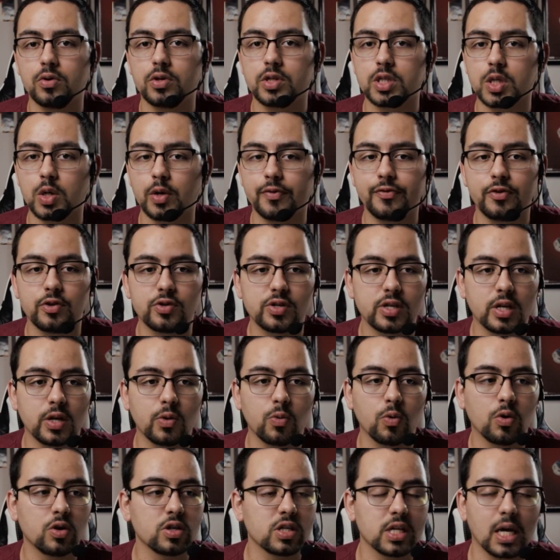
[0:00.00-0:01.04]
So if you say
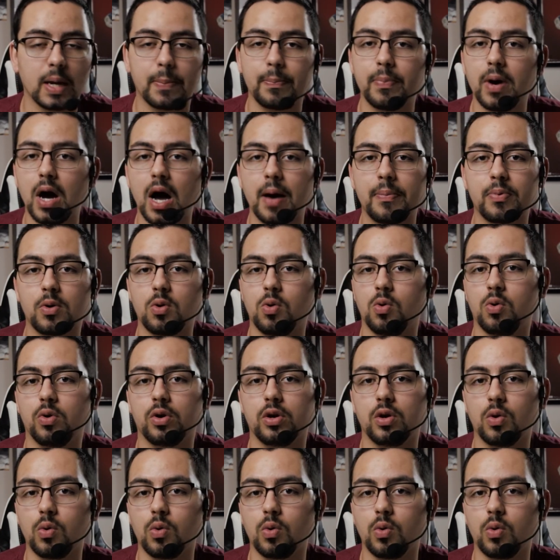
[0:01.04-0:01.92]
words like popcorn